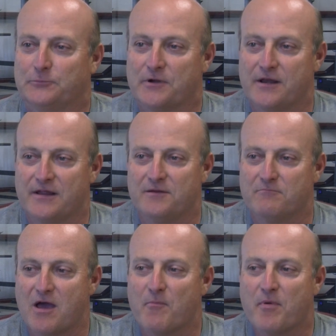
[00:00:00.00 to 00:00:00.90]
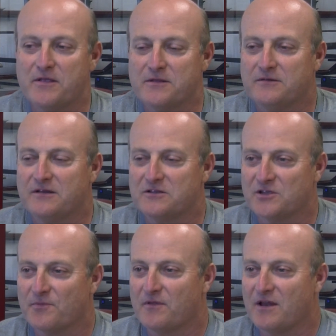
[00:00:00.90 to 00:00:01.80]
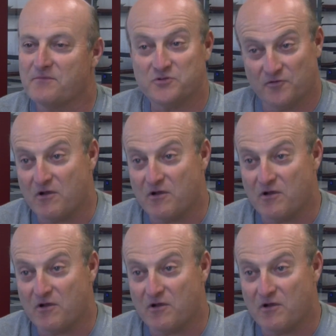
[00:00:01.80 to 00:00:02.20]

Pretty neat in my opinion, and that's something that I'm sure